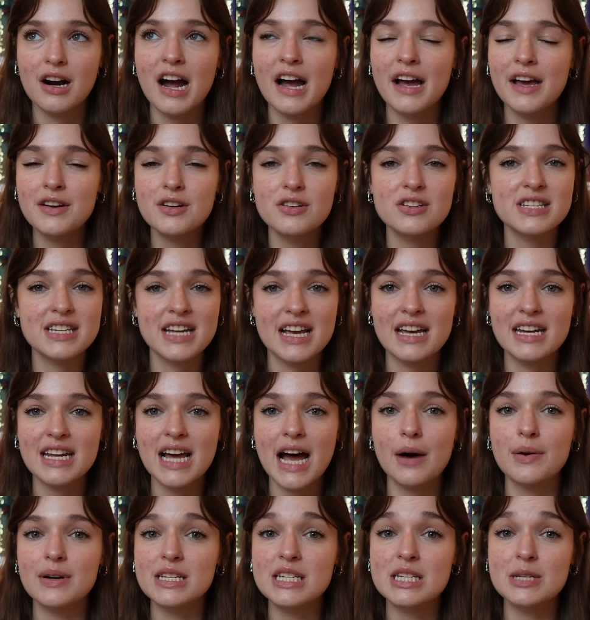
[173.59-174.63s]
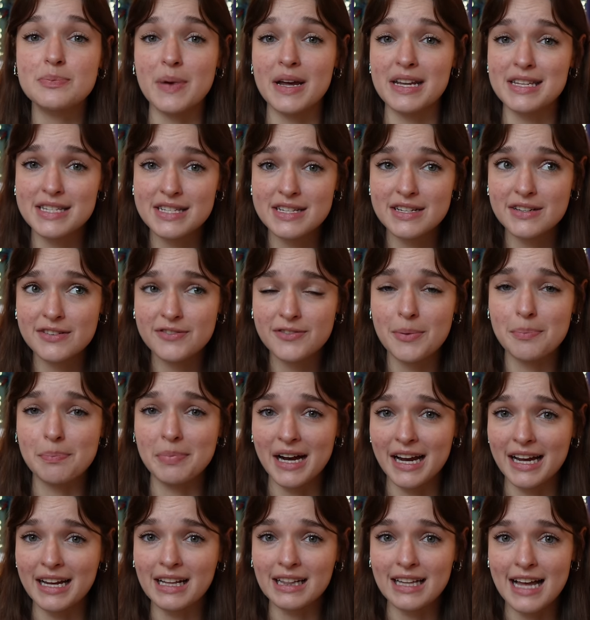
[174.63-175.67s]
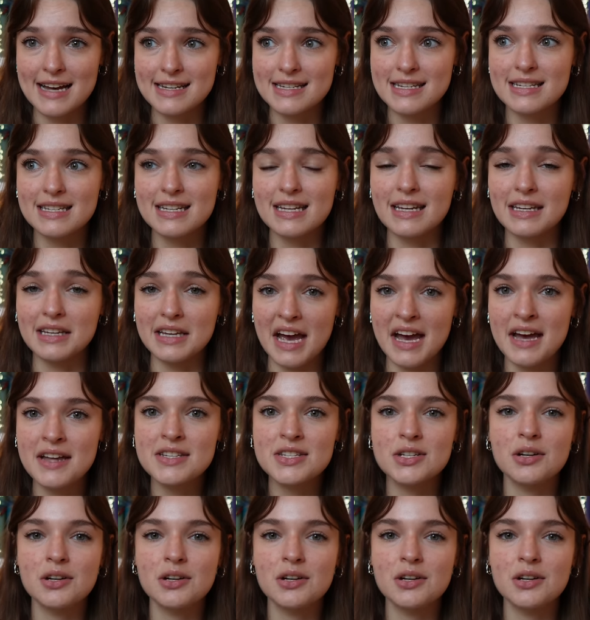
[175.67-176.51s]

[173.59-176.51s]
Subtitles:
I understand how expensive buying glasses can get,